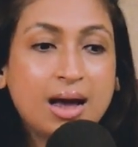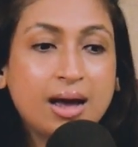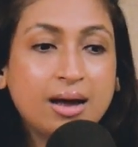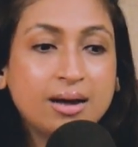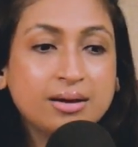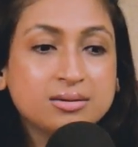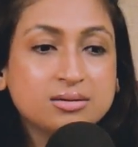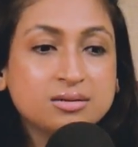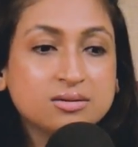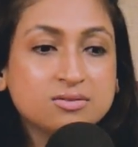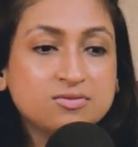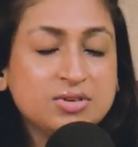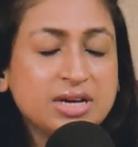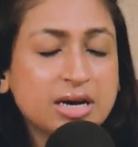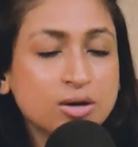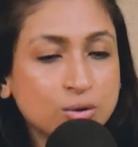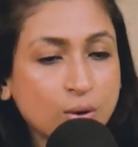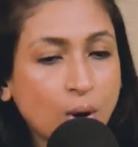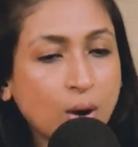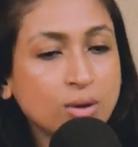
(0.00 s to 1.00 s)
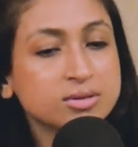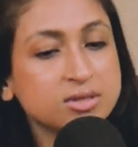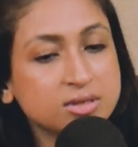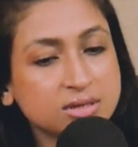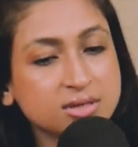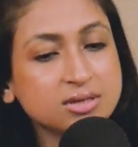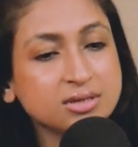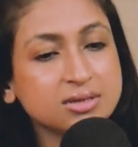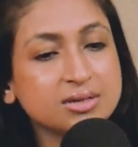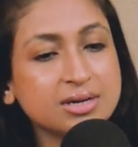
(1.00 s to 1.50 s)
And we are
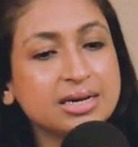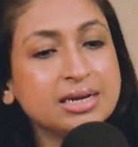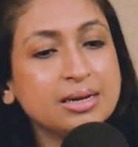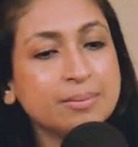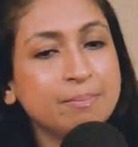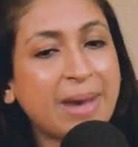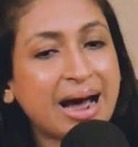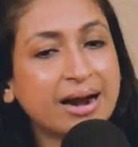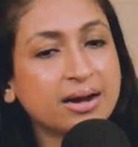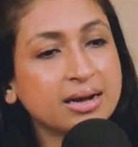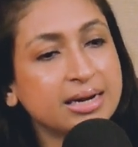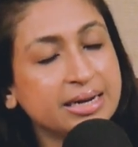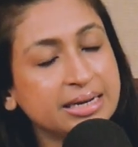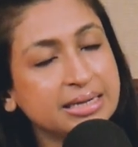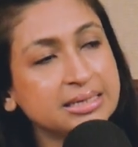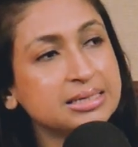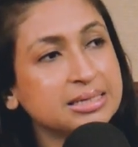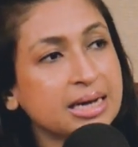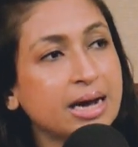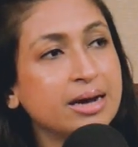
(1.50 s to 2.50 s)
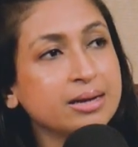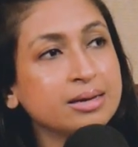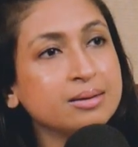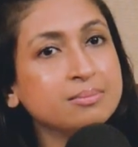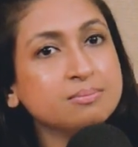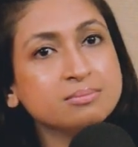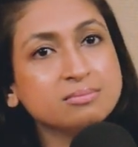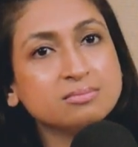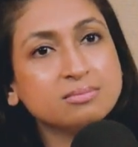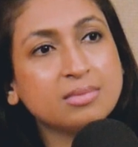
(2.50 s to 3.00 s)
constantly battling
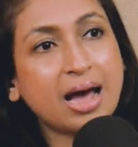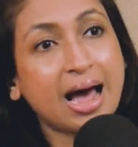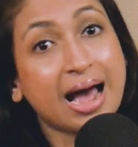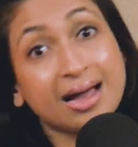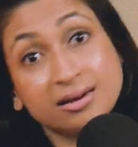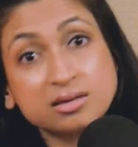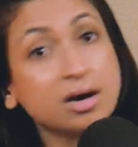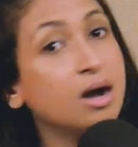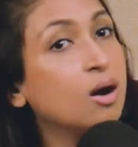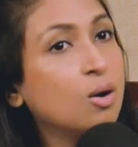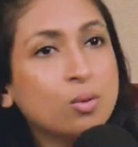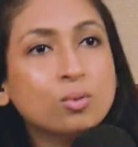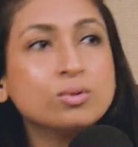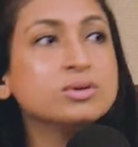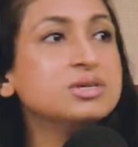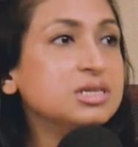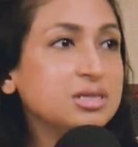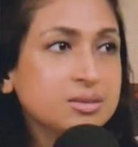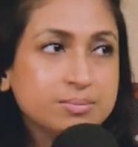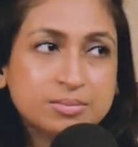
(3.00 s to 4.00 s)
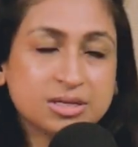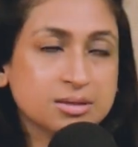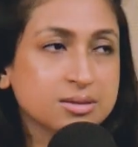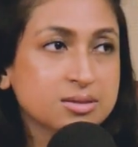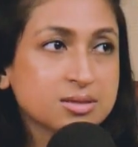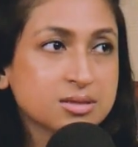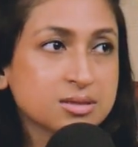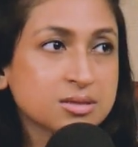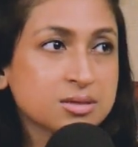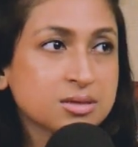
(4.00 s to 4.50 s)
time and our own
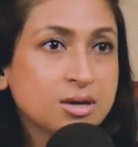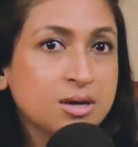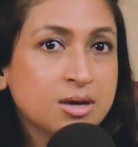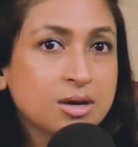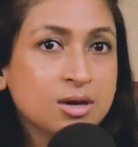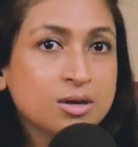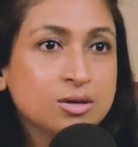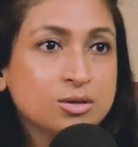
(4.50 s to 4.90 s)
demons.